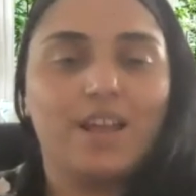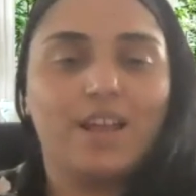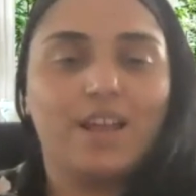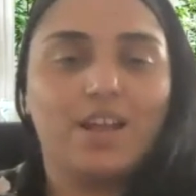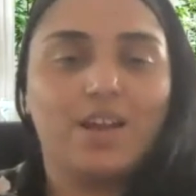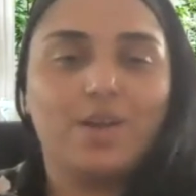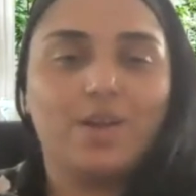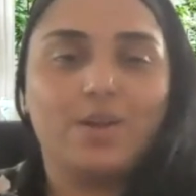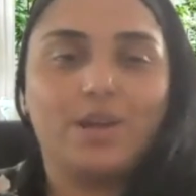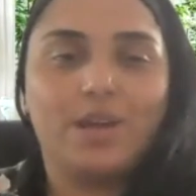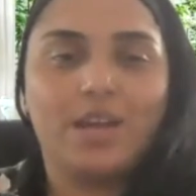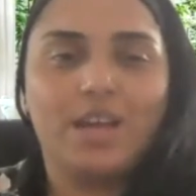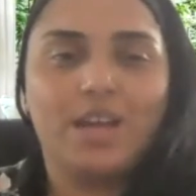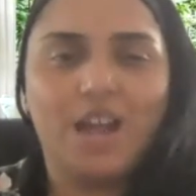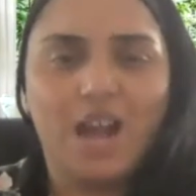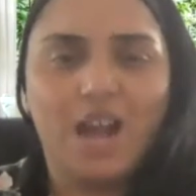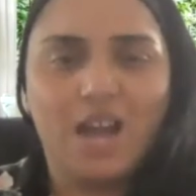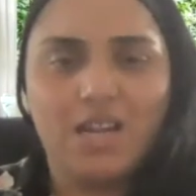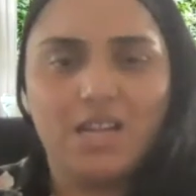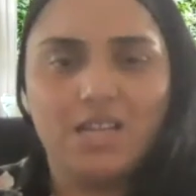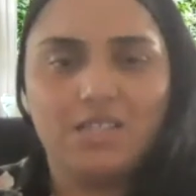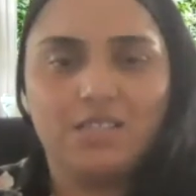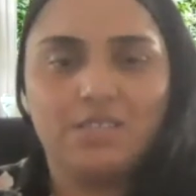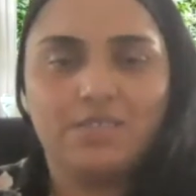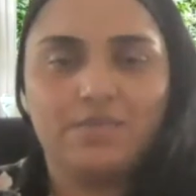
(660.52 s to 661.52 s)
okay, I
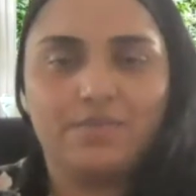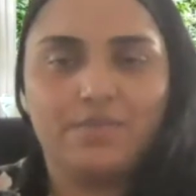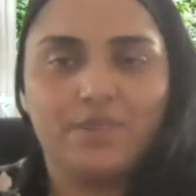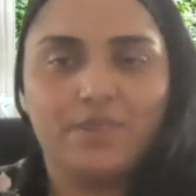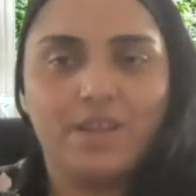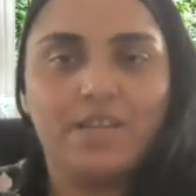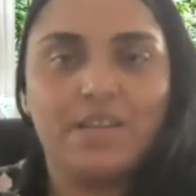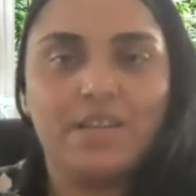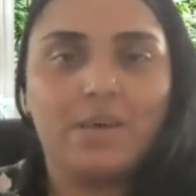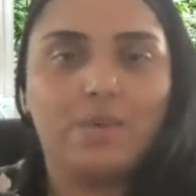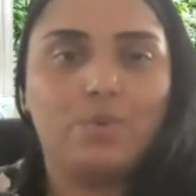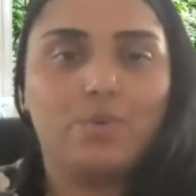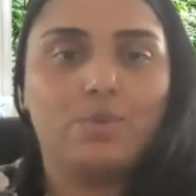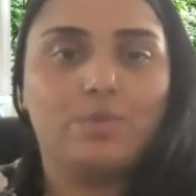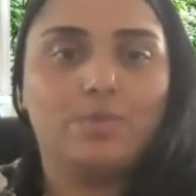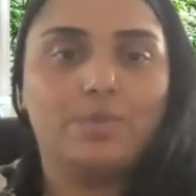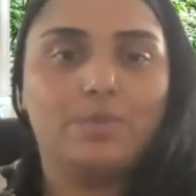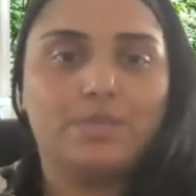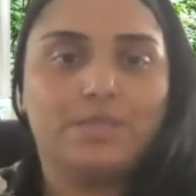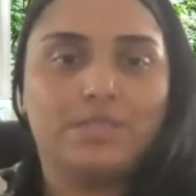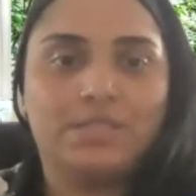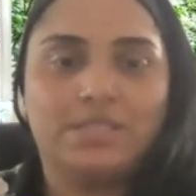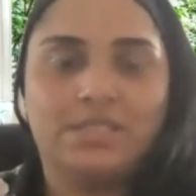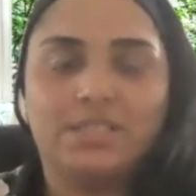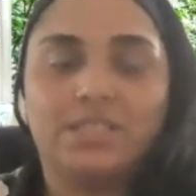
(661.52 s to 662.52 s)
need to find out what
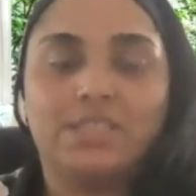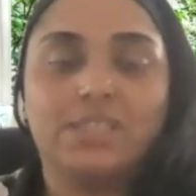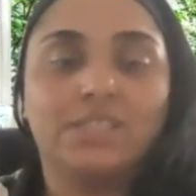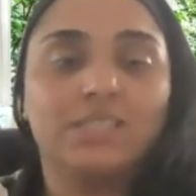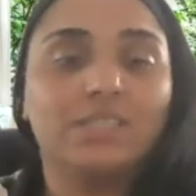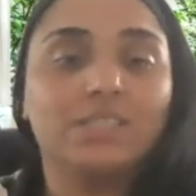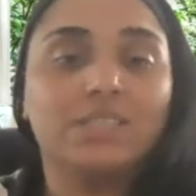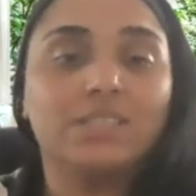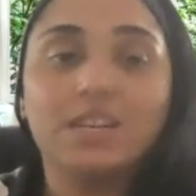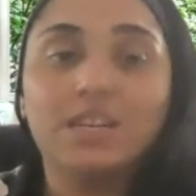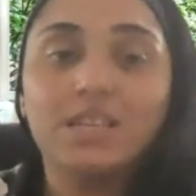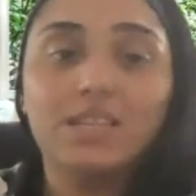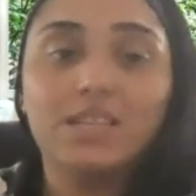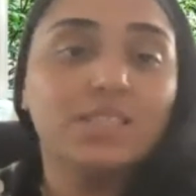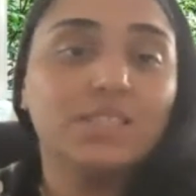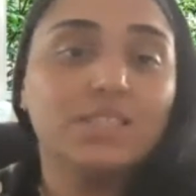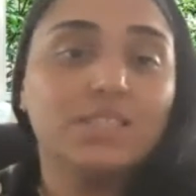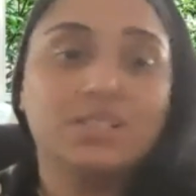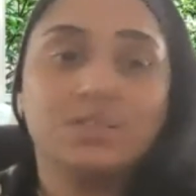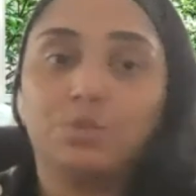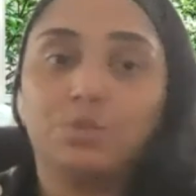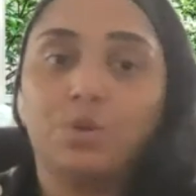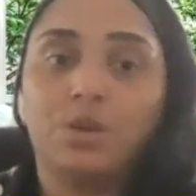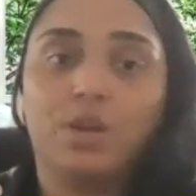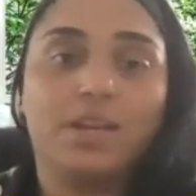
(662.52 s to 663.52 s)
business is because none of this is
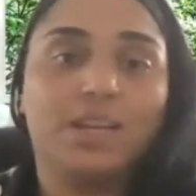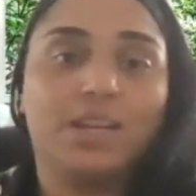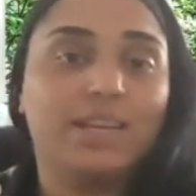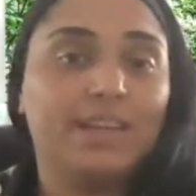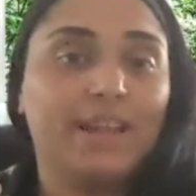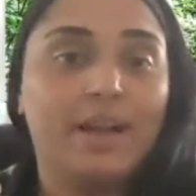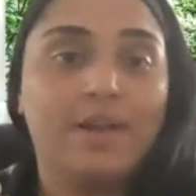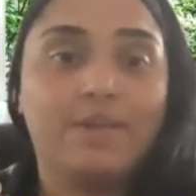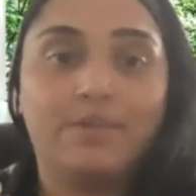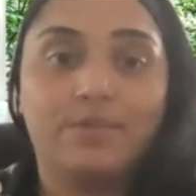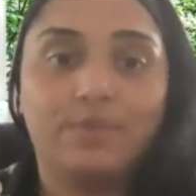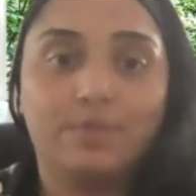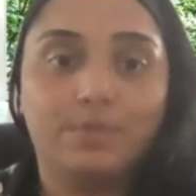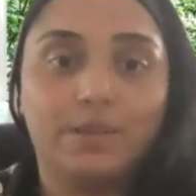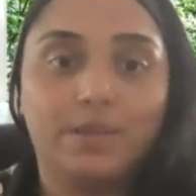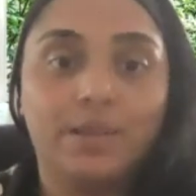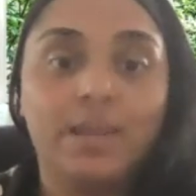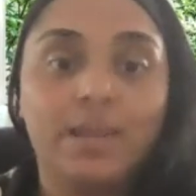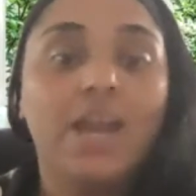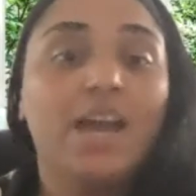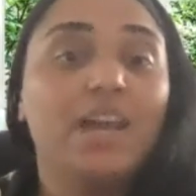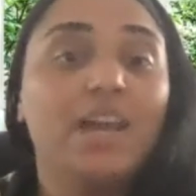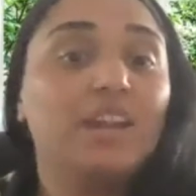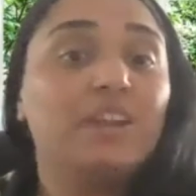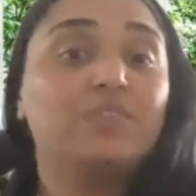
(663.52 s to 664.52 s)
working out for me.
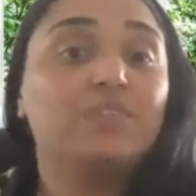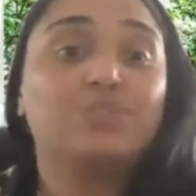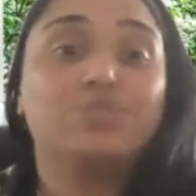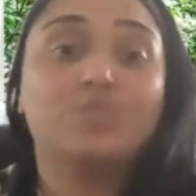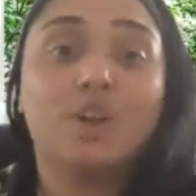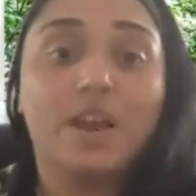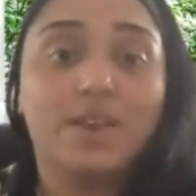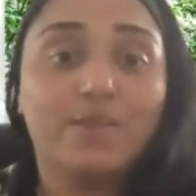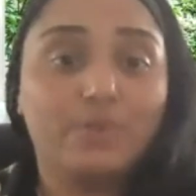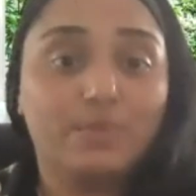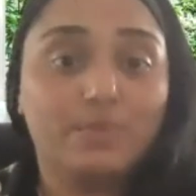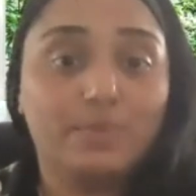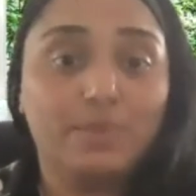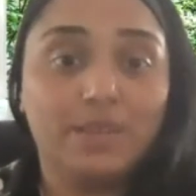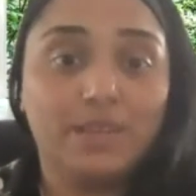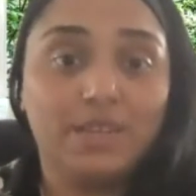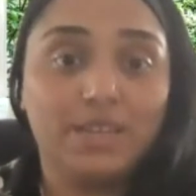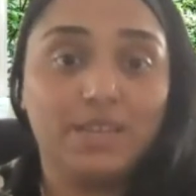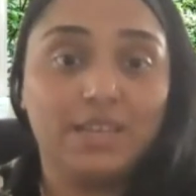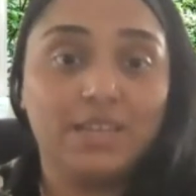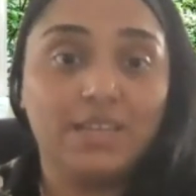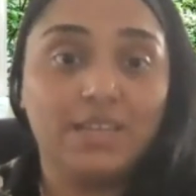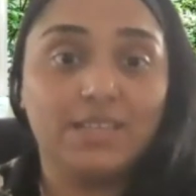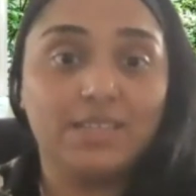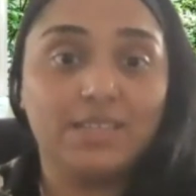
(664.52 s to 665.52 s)
And I've tried for many
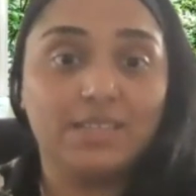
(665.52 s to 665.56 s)
years.